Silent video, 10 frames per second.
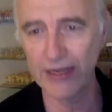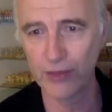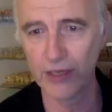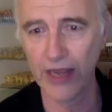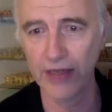
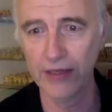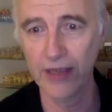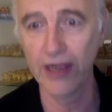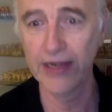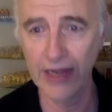it again.
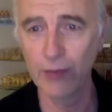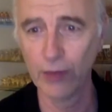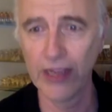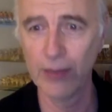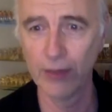And
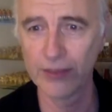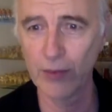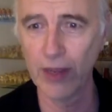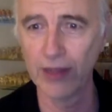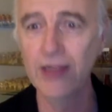he will as
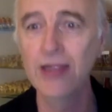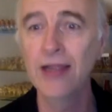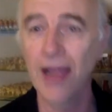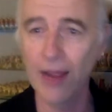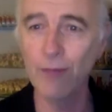well.
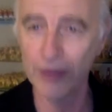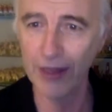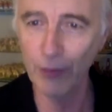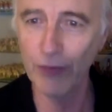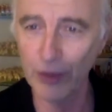
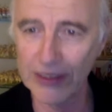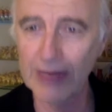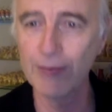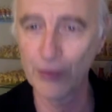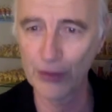And we've got
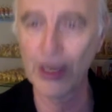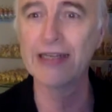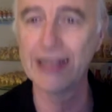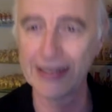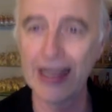some of good
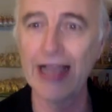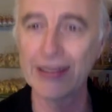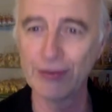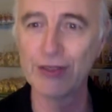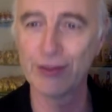ideas
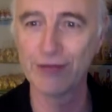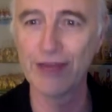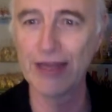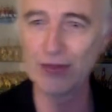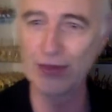as a result of
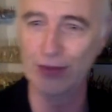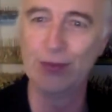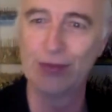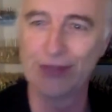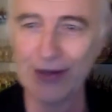that too. So